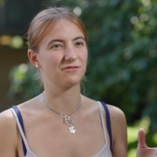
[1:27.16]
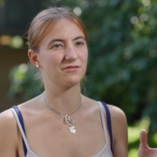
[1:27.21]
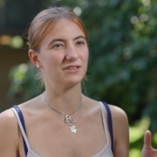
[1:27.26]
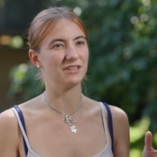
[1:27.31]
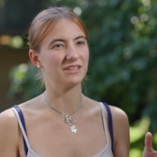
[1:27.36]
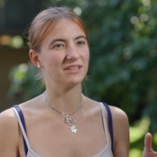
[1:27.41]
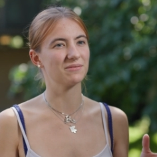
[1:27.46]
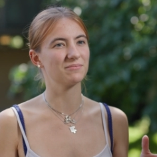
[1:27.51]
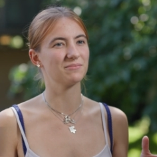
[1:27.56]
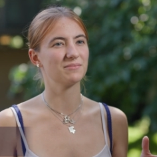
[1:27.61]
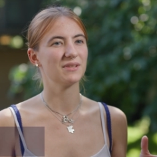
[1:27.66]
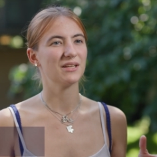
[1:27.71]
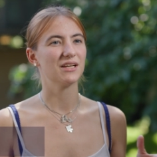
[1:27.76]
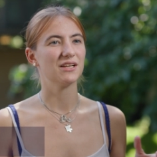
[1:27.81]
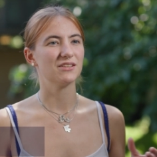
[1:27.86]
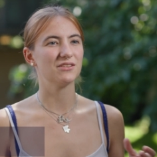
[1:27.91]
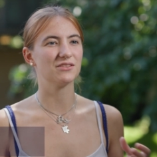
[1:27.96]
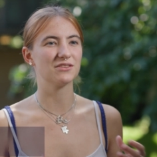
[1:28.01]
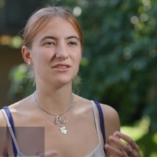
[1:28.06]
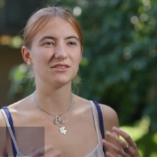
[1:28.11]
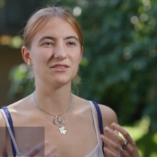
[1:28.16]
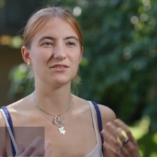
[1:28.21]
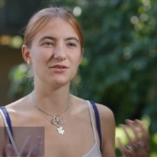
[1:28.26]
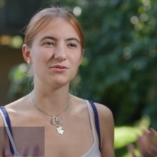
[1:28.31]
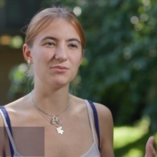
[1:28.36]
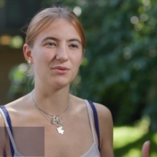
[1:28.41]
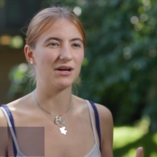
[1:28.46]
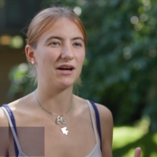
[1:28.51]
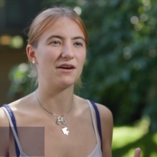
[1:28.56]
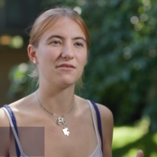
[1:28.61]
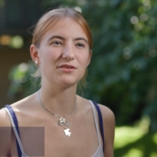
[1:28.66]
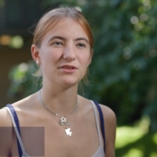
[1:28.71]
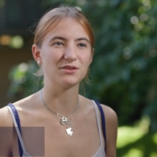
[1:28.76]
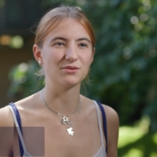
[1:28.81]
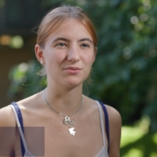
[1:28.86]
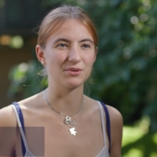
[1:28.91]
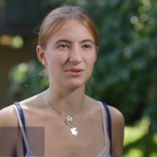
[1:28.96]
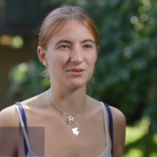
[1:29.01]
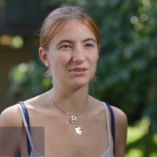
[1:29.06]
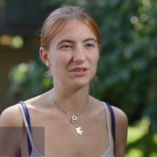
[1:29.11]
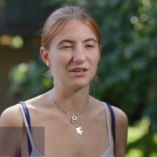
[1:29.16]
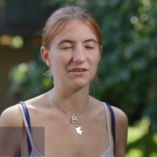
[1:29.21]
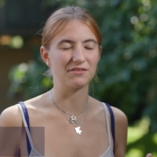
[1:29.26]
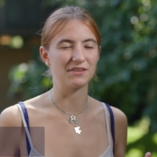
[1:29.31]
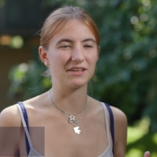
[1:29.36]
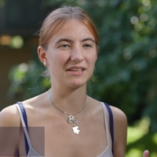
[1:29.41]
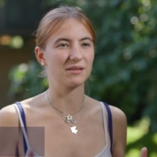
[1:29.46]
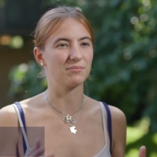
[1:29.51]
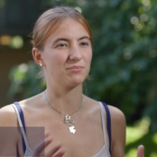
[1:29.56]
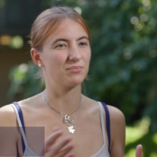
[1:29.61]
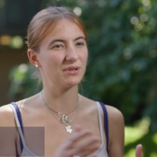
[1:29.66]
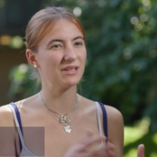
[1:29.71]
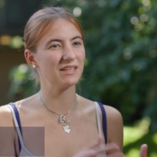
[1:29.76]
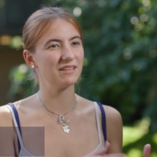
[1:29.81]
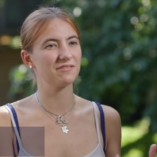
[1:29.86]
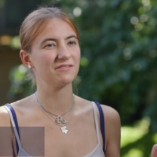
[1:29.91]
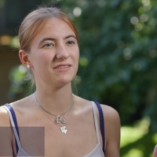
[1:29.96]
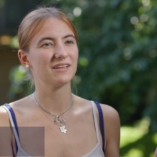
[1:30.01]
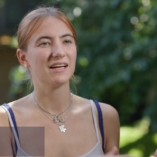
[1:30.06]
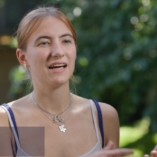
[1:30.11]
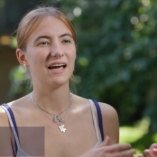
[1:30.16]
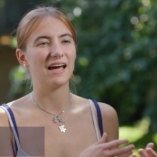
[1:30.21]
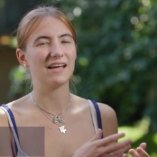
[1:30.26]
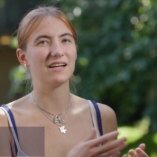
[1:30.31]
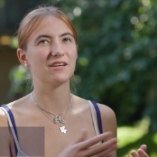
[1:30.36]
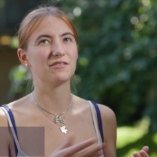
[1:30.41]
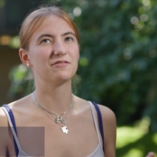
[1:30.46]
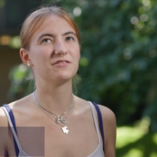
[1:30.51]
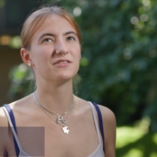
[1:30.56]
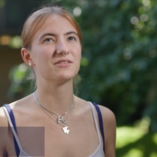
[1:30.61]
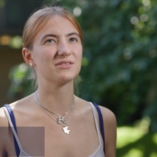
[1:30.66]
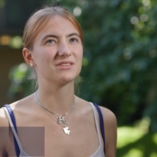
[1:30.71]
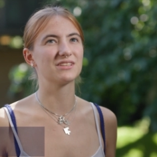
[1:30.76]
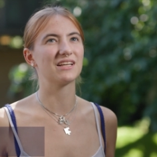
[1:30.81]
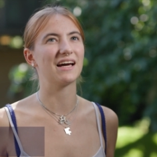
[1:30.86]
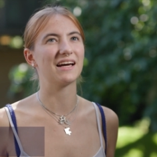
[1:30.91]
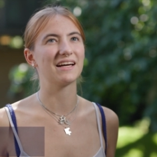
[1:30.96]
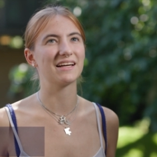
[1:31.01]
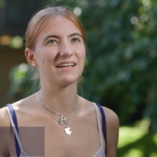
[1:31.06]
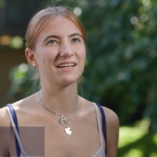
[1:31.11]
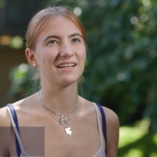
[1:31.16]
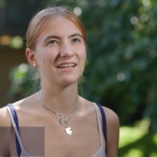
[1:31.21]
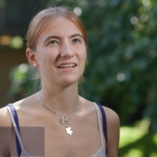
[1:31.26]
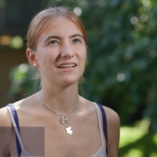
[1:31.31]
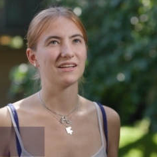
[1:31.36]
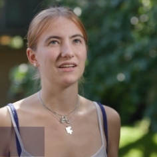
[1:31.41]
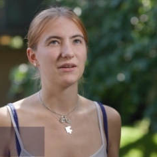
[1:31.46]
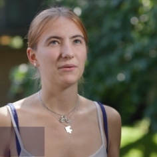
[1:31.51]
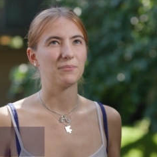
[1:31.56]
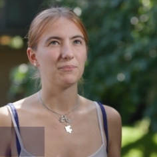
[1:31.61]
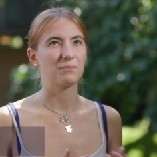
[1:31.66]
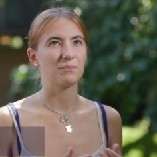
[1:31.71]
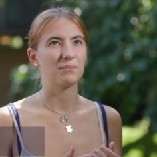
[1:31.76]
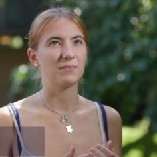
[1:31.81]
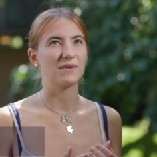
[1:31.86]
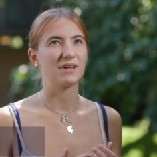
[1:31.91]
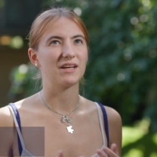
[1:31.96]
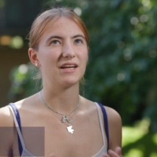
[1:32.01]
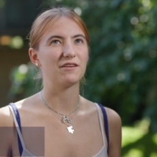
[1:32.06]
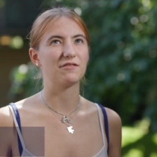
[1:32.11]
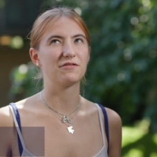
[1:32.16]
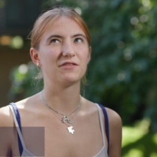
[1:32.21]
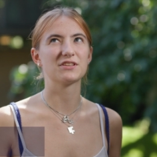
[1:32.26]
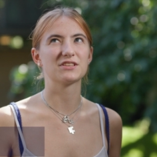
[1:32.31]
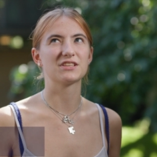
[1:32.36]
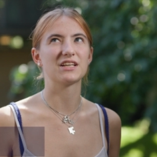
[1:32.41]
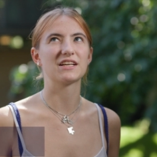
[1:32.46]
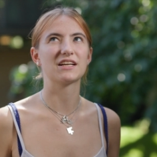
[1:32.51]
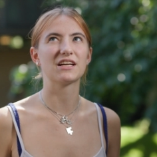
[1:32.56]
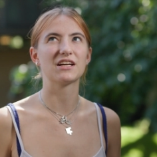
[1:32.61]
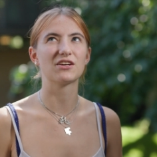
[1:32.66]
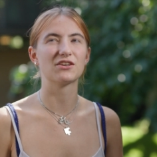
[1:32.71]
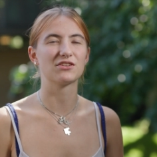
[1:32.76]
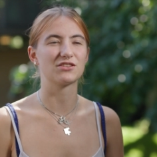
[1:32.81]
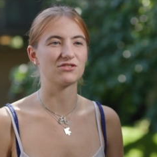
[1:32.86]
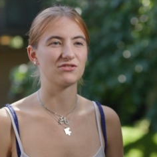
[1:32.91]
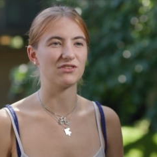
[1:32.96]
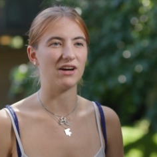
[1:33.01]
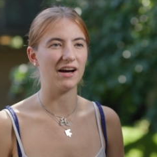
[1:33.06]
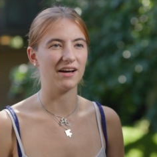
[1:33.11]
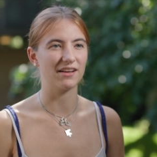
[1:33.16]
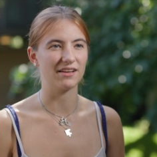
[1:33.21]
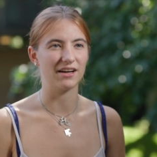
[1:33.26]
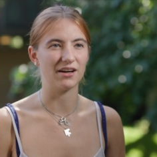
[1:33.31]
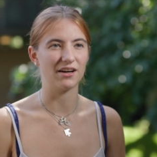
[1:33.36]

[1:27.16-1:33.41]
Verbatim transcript: freedom. You can do whatever you want. You have like a brief and it feels like it feels like a good trial